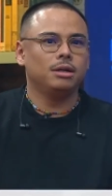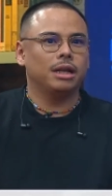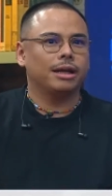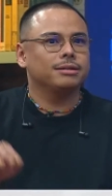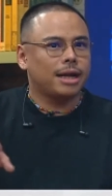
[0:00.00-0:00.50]

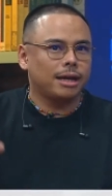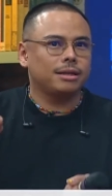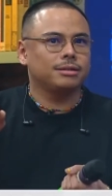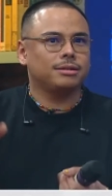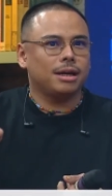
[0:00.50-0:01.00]
like,
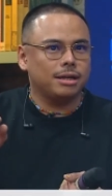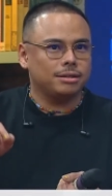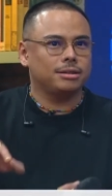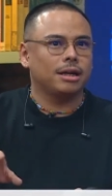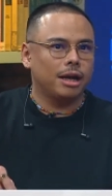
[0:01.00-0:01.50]
dang,
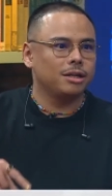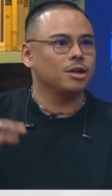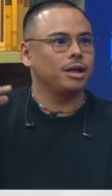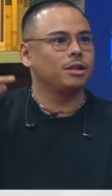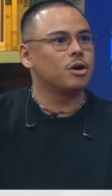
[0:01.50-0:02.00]
dang, dang,
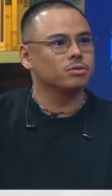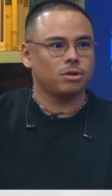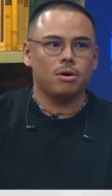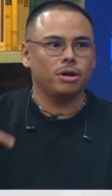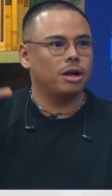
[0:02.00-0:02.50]
and it goes
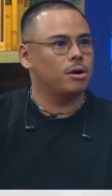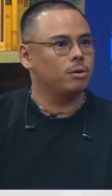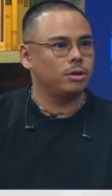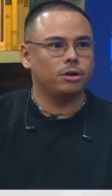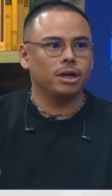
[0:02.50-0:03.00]
on and
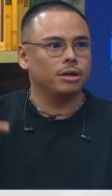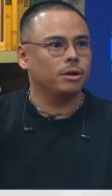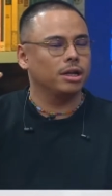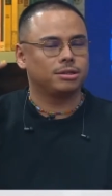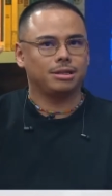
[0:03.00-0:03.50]
on, on and
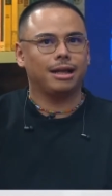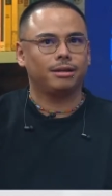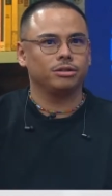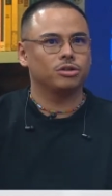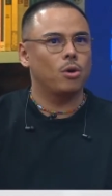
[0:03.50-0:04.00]
on. It's like
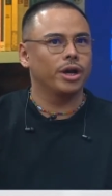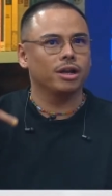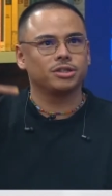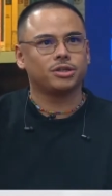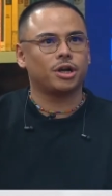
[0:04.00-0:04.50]
going
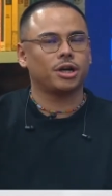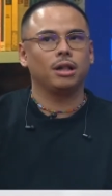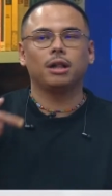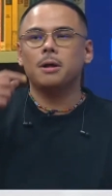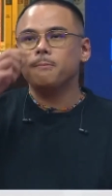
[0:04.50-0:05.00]
in a
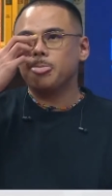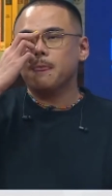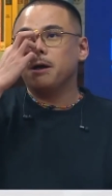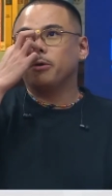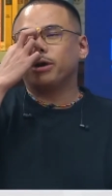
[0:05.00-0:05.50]
circle.
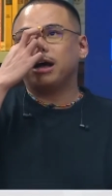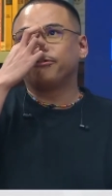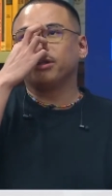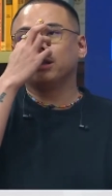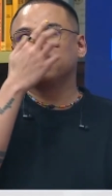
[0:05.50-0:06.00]
When I
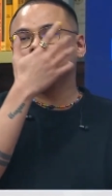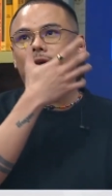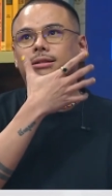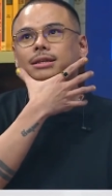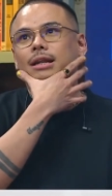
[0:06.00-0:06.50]
feel
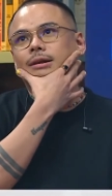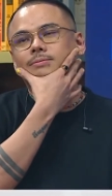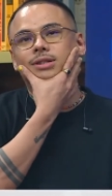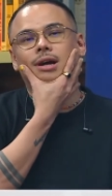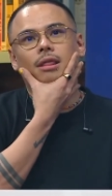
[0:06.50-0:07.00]
connected, I
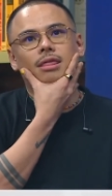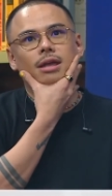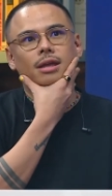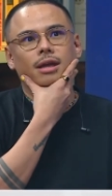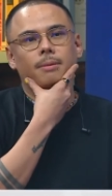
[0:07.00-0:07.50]
start
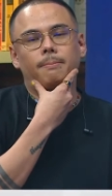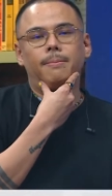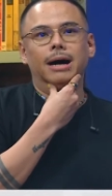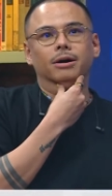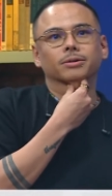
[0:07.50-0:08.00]
thinking
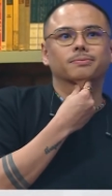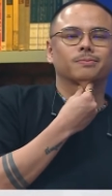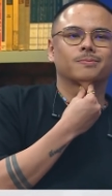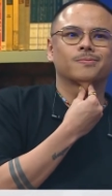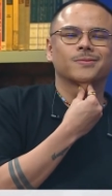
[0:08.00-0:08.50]
about,
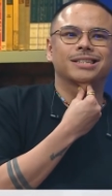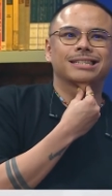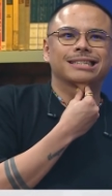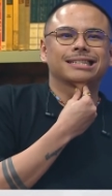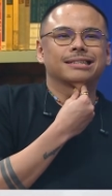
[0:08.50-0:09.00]

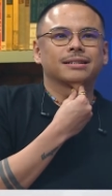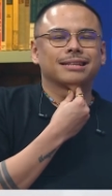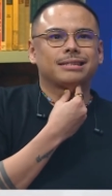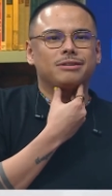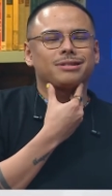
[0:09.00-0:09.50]

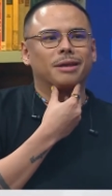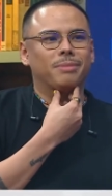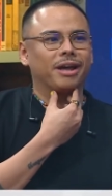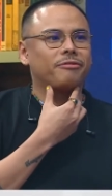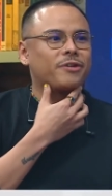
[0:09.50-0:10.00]
it sounds like
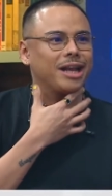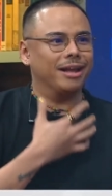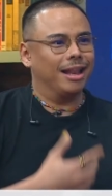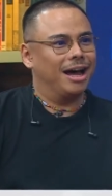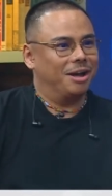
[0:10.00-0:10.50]
my
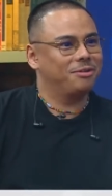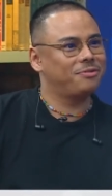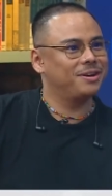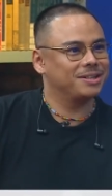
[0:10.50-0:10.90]
everyday life.